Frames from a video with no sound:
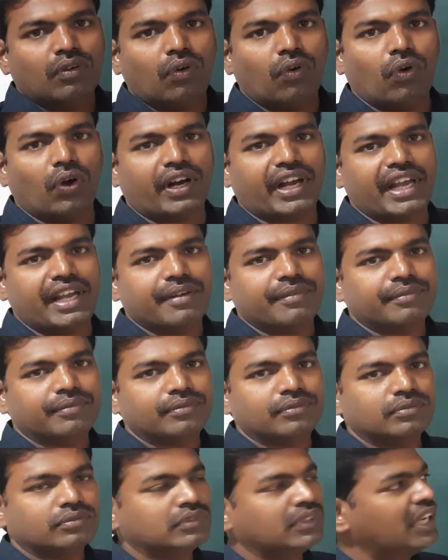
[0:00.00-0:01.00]
Okay,
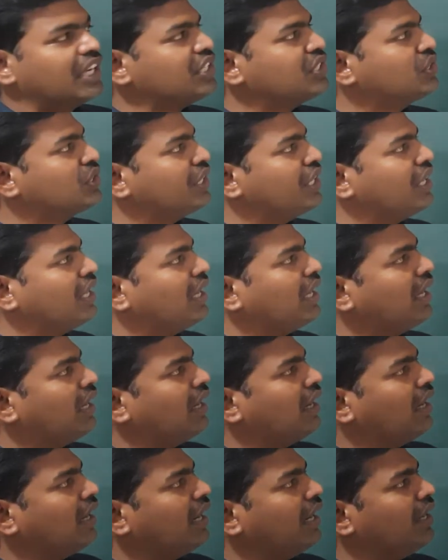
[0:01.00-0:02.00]

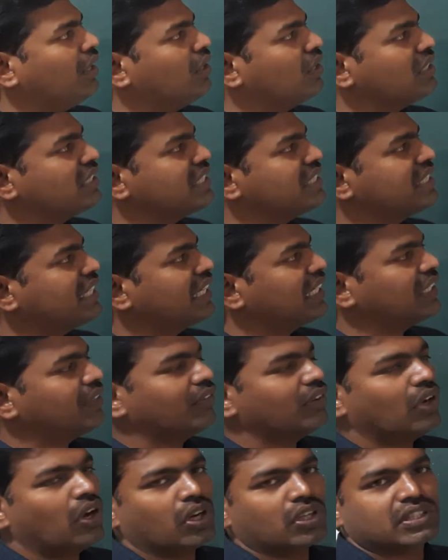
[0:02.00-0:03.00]
hydrogens are
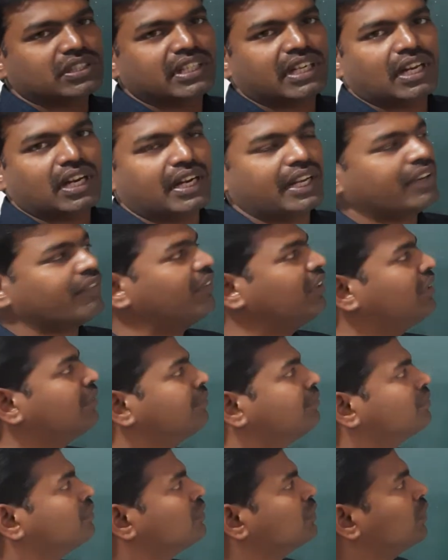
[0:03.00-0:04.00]
equal, oxygen are equal.
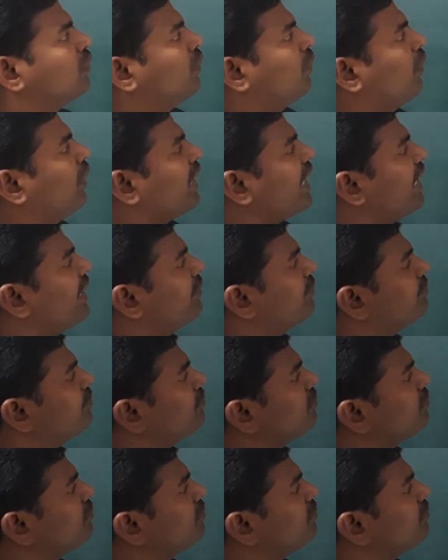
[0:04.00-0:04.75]
Okay,